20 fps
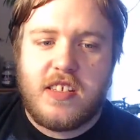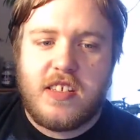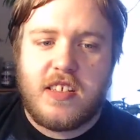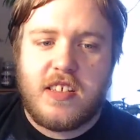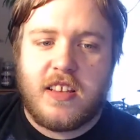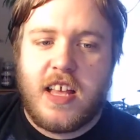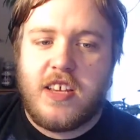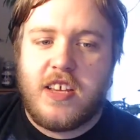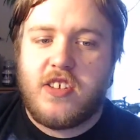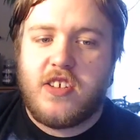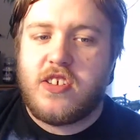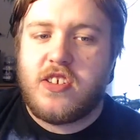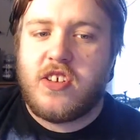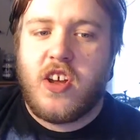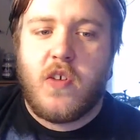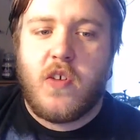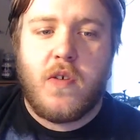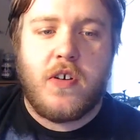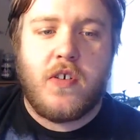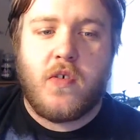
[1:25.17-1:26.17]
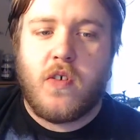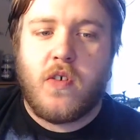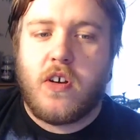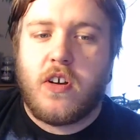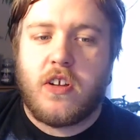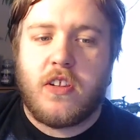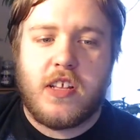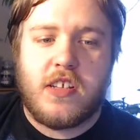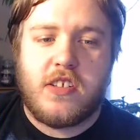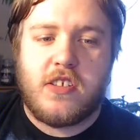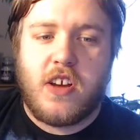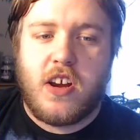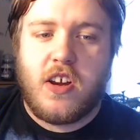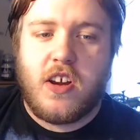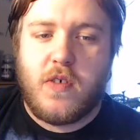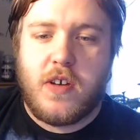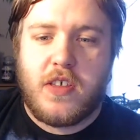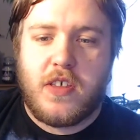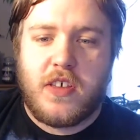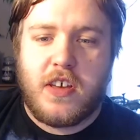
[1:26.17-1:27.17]
Let's just go in order. Let's
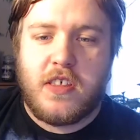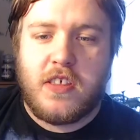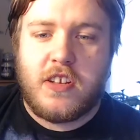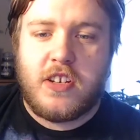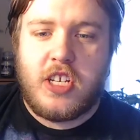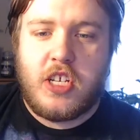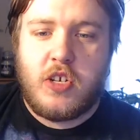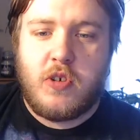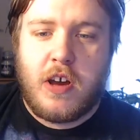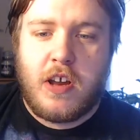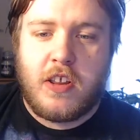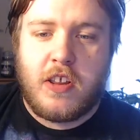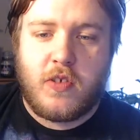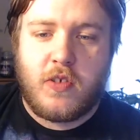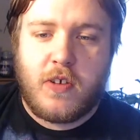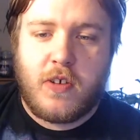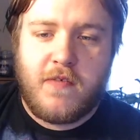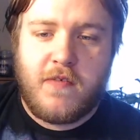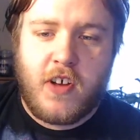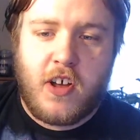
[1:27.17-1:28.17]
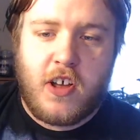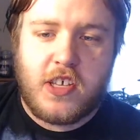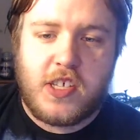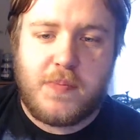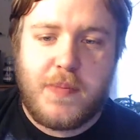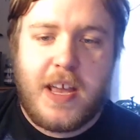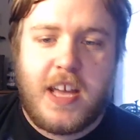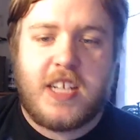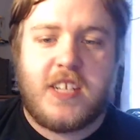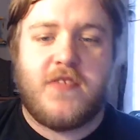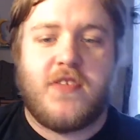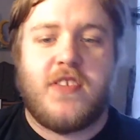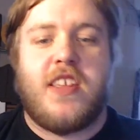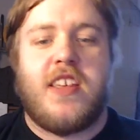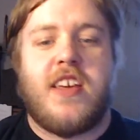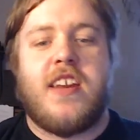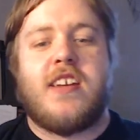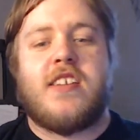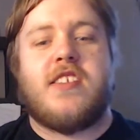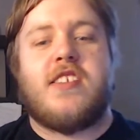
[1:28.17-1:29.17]
start with the 2 out of 3 falls match for the
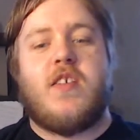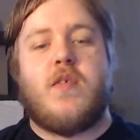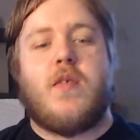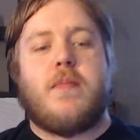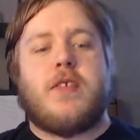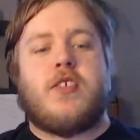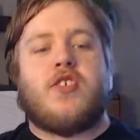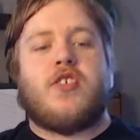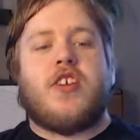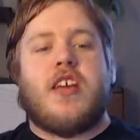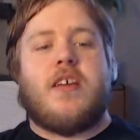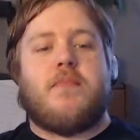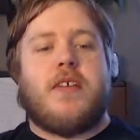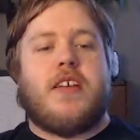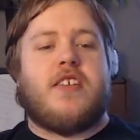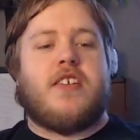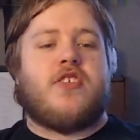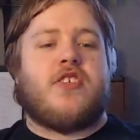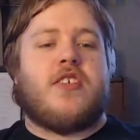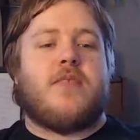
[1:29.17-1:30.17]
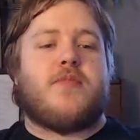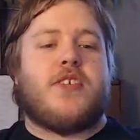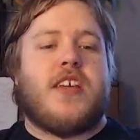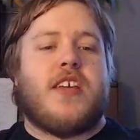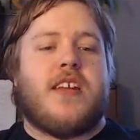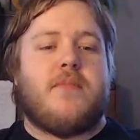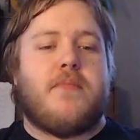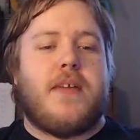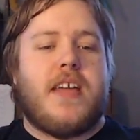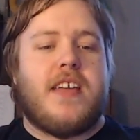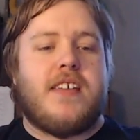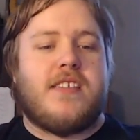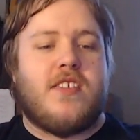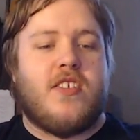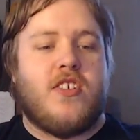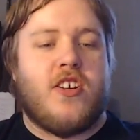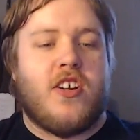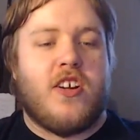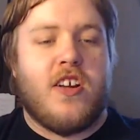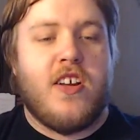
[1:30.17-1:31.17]
NXT Women's Championship: Shayna
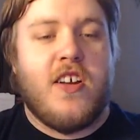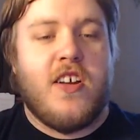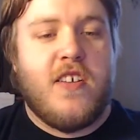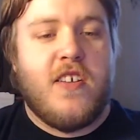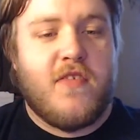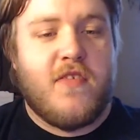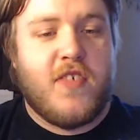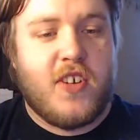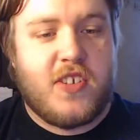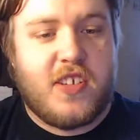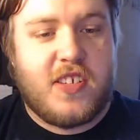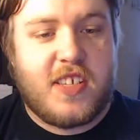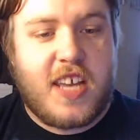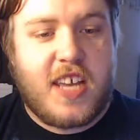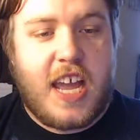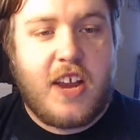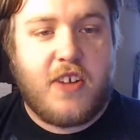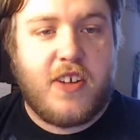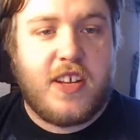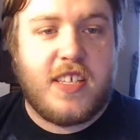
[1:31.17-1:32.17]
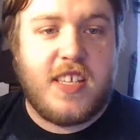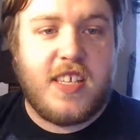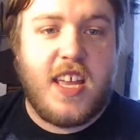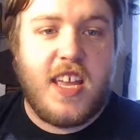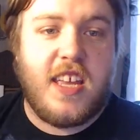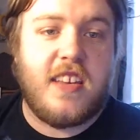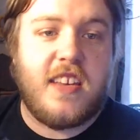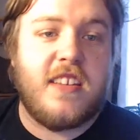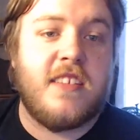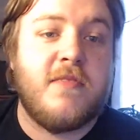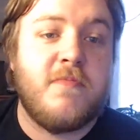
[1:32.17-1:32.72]
Baszler versus Kairi Sane.